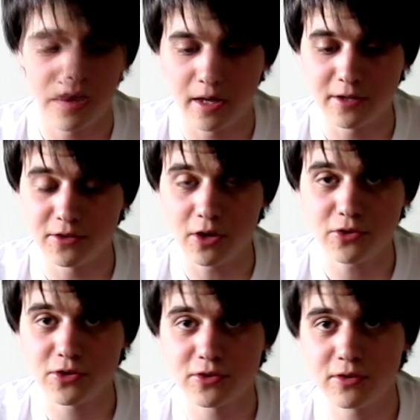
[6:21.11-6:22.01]
And it's
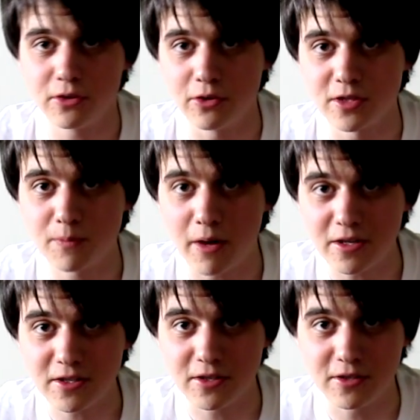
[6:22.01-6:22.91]
not just, you know, the
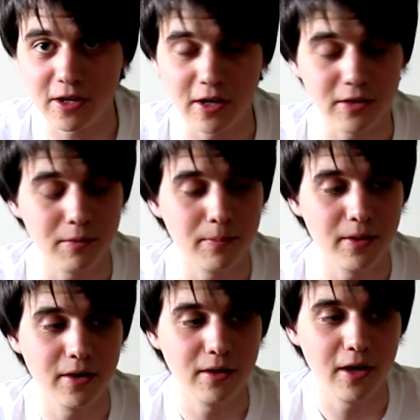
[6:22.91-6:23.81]
spiciness you get in the beer,